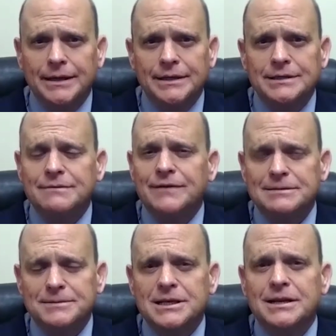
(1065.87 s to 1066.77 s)
This
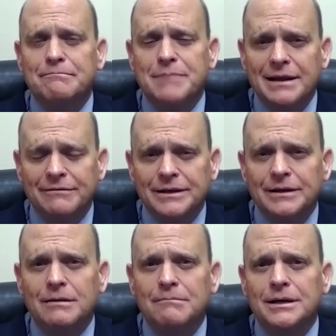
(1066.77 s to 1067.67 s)
investment's going to benefit
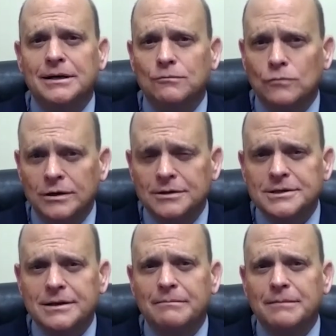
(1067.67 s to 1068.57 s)
American workers,
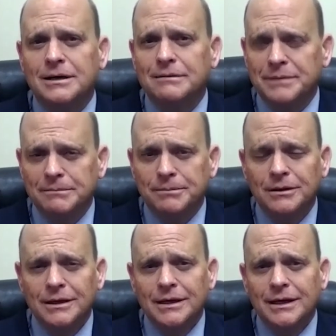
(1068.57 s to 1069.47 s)
American people.